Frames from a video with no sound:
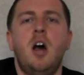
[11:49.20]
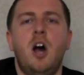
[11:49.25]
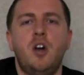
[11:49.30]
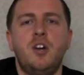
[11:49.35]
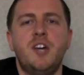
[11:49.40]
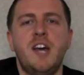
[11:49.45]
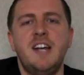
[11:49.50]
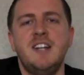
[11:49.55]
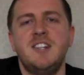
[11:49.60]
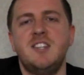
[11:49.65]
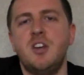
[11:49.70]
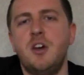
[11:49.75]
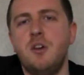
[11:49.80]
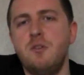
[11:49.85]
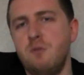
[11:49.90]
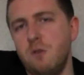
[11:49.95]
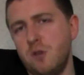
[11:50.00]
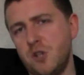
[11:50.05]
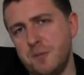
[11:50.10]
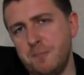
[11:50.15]
Okay, so
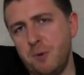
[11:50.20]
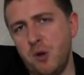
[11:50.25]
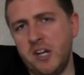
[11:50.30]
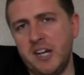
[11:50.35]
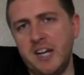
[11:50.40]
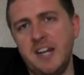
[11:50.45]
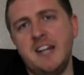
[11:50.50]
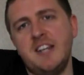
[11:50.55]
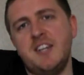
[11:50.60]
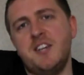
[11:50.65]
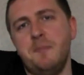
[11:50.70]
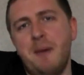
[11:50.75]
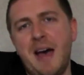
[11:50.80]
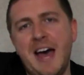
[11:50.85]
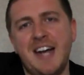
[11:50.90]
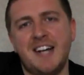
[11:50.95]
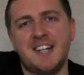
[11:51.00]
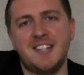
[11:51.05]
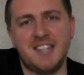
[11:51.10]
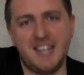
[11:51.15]
you're just putting in some
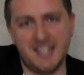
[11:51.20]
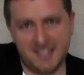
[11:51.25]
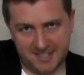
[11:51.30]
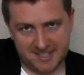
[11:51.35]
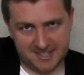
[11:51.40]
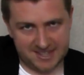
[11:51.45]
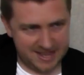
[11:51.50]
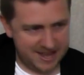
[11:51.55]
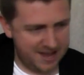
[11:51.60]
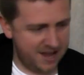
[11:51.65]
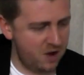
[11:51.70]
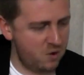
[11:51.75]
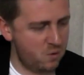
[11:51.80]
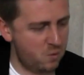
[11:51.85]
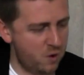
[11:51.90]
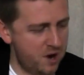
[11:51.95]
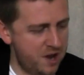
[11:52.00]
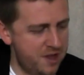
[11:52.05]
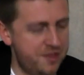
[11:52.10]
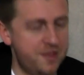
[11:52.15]
accents there
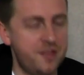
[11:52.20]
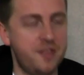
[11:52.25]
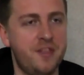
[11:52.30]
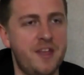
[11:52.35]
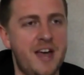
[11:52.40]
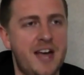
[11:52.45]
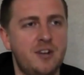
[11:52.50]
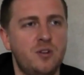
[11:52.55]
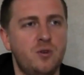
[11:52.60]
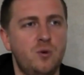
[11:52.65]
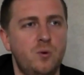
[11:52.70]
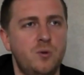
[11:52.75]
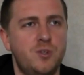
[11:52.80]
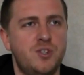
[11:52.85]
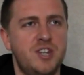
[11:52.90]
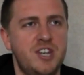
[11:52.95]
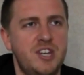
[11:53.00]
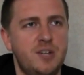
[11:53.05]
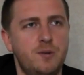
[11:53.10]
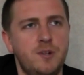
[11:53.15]
with that chord
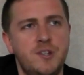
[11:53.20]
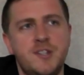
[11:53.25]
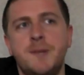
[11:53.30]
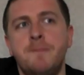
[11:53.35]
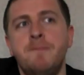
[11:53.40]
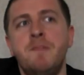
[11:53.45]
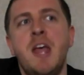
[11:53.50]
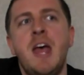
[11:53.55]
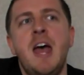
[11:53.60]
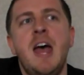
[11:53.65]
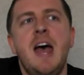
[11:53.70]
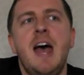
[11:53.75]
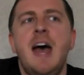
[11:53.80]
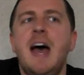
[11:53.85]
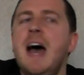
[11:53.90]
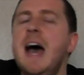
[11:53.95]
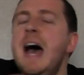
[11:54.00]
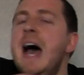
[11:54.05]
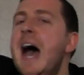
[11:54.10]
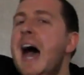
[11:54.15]
sequence.
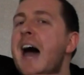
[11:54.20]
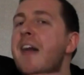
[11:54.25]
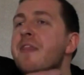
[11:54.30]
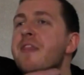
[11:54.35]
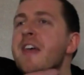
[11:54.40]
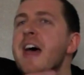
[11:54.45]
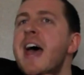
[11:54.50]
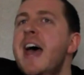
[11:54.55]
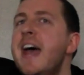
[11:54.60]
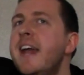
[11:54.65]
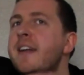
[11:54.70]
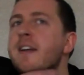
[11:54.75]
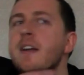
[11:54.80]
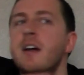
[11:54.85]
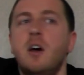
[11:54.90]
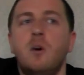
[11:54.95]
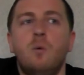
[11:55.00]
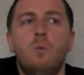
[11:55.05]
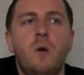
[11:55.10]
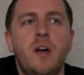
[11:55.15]
And then
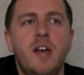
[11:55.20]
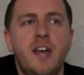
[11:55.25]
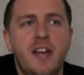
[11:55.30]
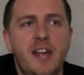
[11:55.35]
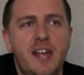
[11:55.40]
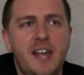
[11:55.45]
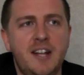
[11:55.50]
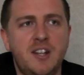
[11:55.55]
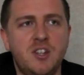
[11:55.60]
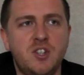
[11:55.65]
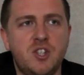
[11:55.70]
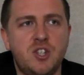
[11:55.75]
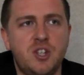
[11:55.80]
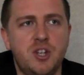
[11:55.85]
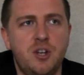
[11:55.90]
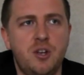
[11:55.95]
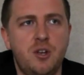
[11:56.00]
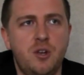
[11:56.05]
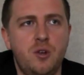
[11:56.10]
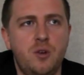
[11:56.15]
we're
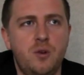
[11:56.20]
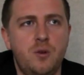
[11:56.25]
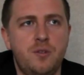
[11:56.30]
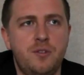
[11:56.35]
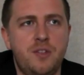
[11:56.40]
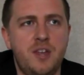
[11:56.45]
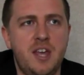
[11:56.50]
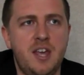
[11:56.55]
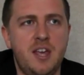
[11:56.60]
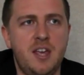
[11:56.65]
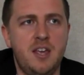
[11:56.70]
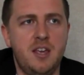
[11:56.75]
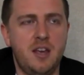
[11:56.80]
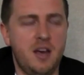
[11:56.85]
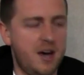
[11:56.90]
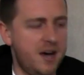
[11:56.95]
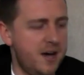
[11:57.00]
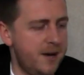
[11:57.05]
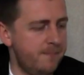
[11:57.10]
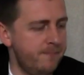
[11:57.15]
into the,
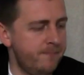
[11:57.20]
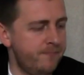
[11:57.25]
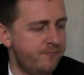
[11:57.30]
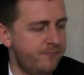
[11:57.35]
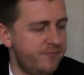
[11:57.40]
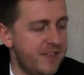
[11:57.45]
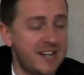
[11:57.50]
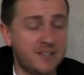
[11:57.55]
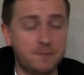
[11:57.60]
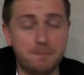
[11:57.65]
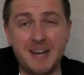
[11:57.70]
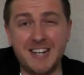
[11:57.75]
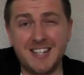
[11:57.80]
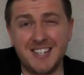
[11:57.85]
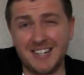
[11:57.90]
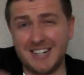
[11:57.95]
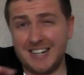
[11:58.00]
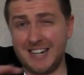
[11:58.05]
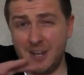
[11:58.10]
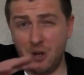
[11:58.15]
that's
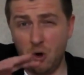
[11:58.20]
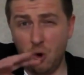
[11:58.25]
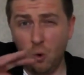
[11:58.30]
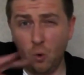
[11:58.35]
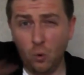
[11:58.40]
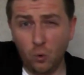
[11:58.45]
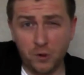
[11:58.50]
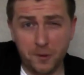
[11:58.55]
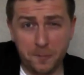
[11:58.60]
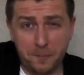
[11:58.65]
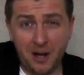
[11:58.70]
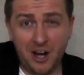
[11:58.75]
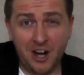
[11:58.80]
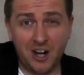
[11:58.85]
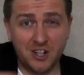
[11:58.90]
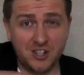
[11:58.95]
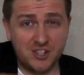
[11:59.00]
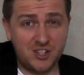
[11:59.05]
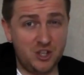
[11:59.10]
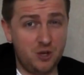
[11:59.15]
basically all the
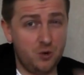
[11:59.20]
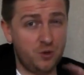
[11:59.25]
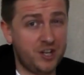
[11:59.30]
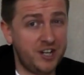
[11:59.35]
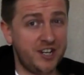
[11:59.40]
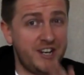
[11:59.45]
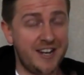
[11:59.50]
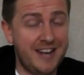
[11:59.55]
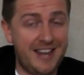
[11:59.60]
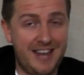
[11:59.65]
parts that you're going to